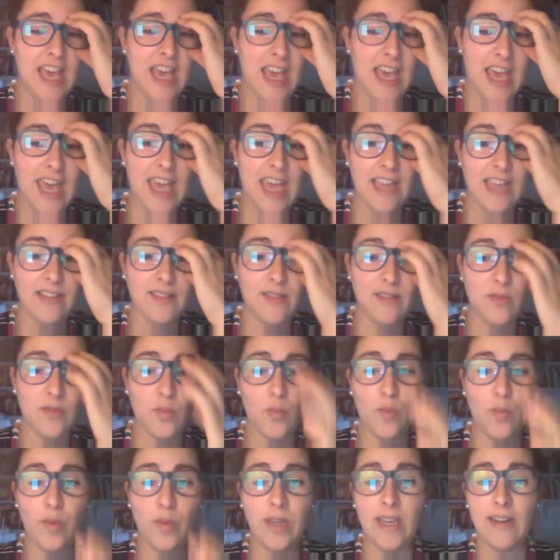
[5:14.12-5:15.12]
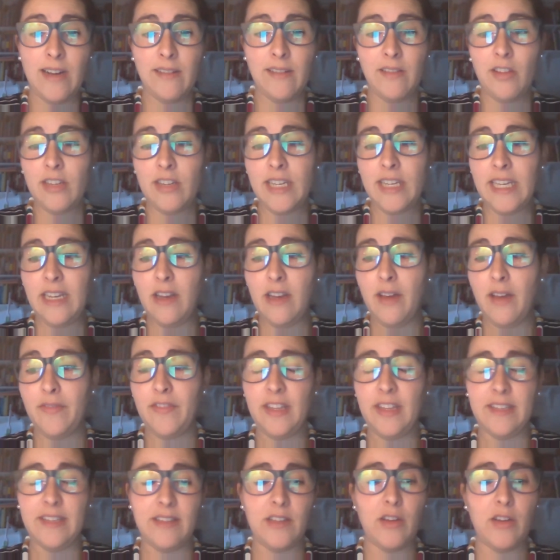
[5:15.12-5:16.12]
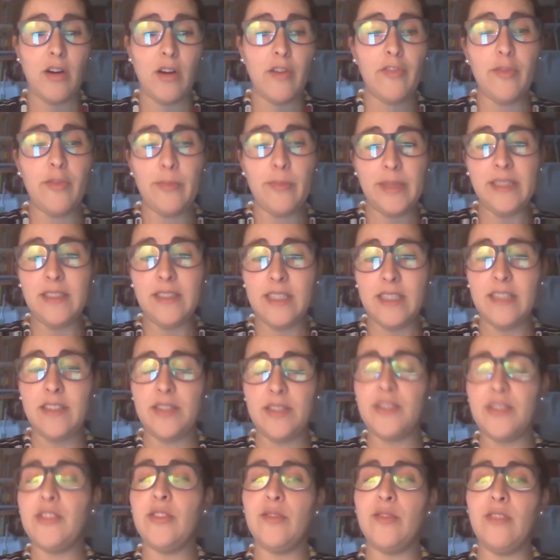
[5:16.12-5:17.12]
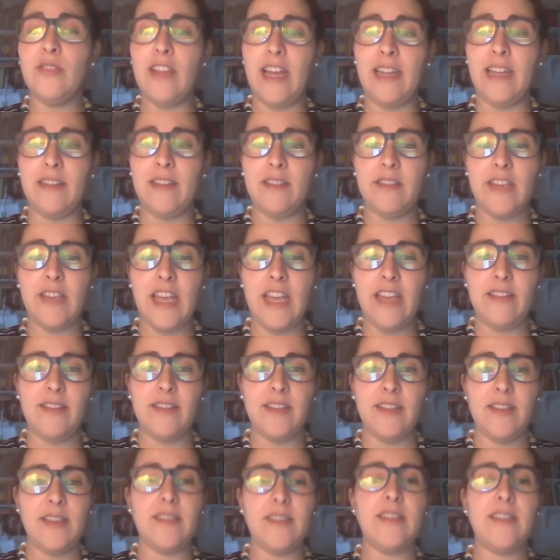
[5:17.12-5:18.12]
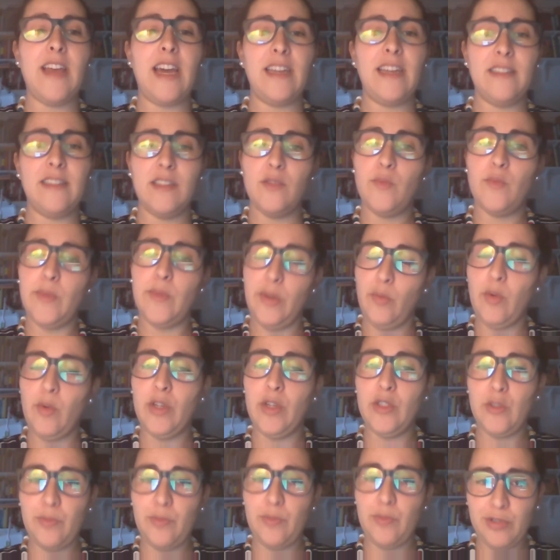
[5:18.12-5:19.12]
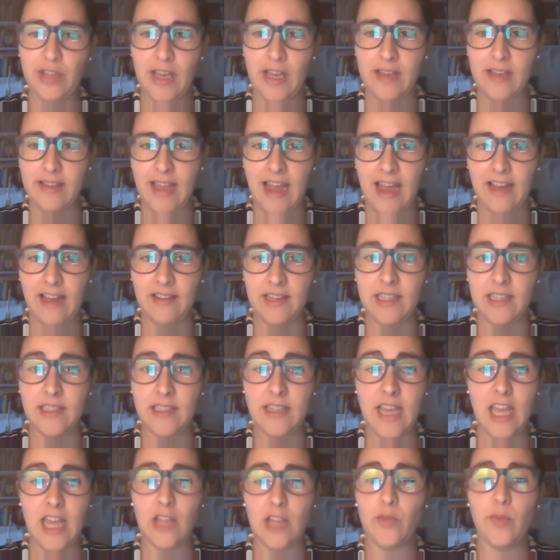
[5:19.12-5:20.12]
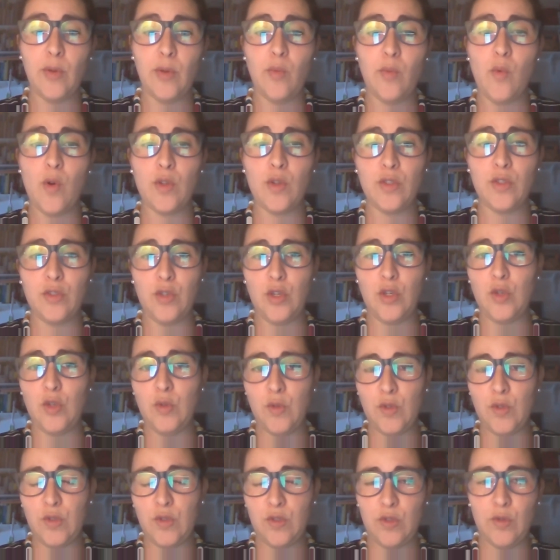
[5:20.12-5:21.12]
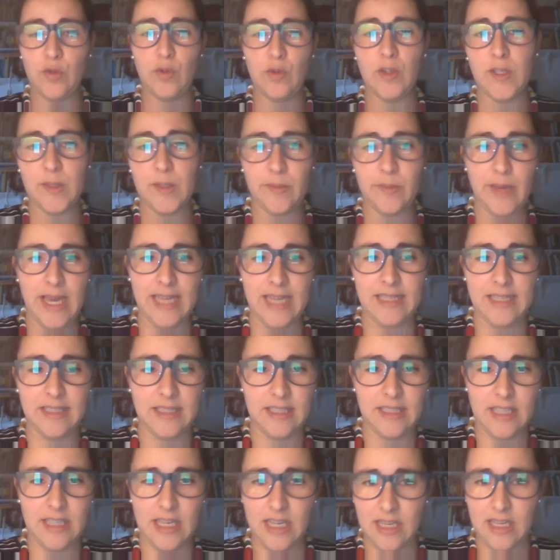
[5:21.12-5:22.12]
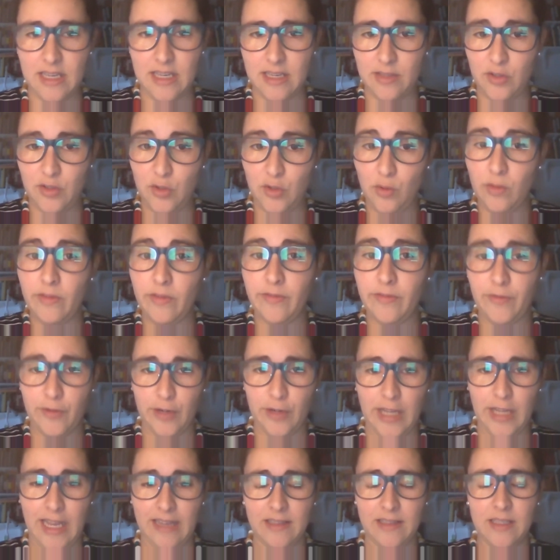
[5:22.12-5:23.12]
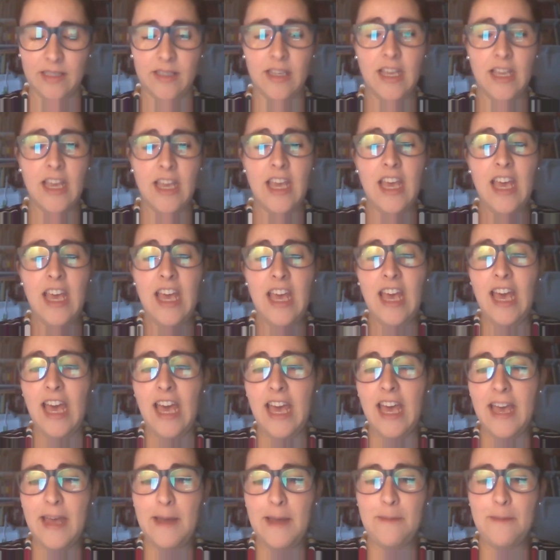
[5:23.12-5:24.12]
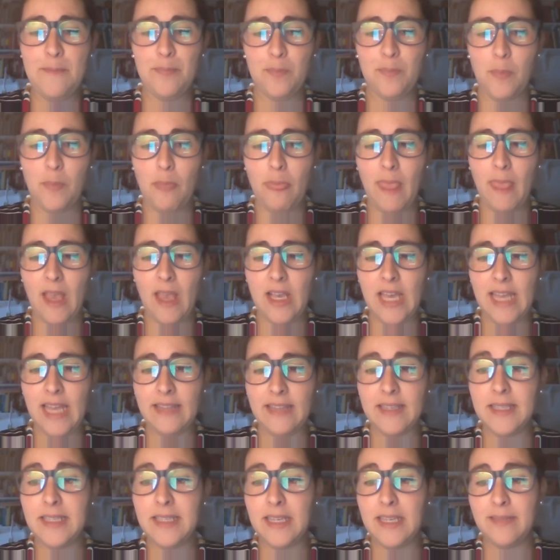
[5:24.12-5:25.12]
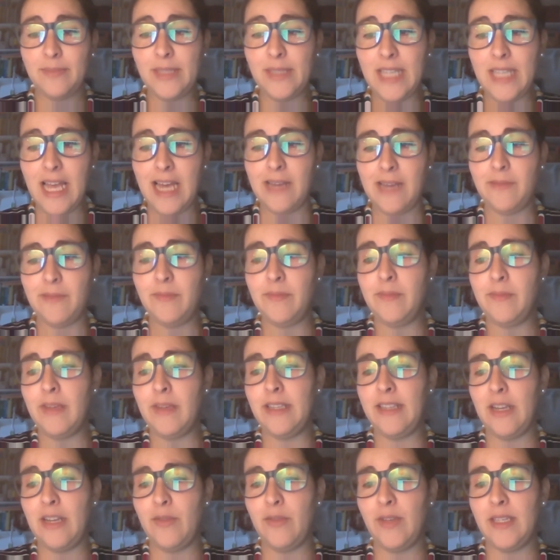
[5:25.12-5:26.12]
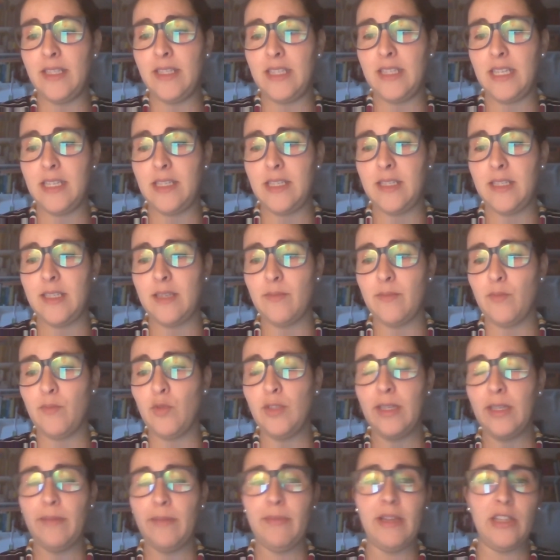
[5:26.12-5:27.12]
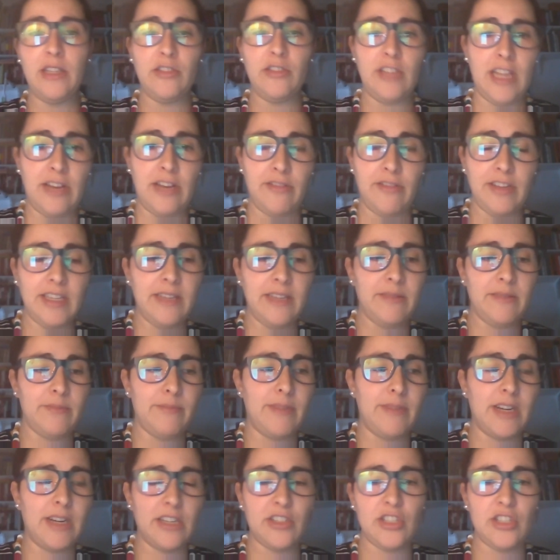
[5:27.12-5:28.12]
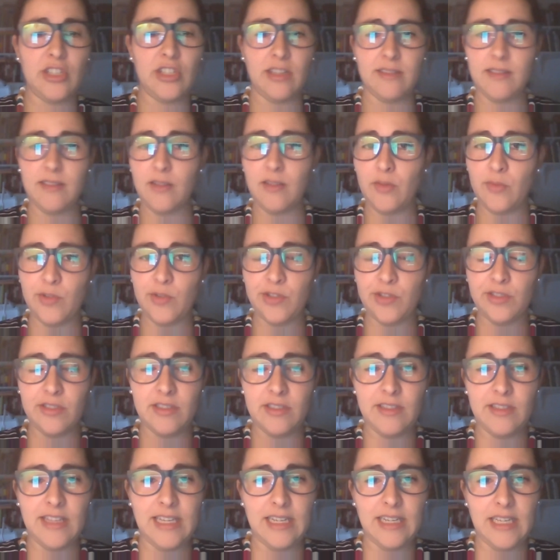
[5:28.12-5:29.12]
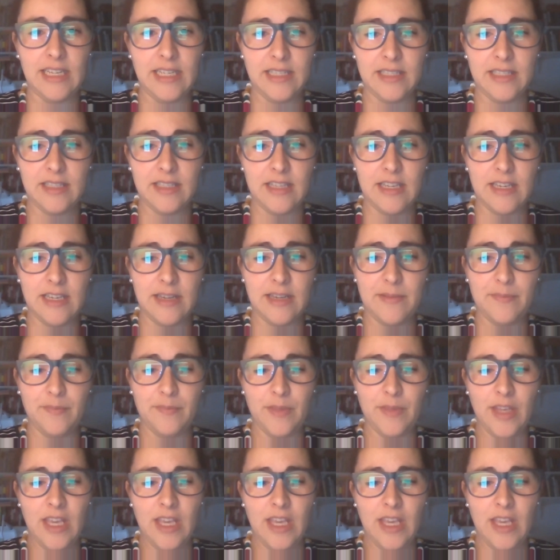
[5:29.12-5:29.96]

And we are lucky enough that the government understood that, and they decided we want to protect Ireland and we want to use tourism as a tool for that. At the same time, there is this multimillionaire, Mark Shuttleworth, that is the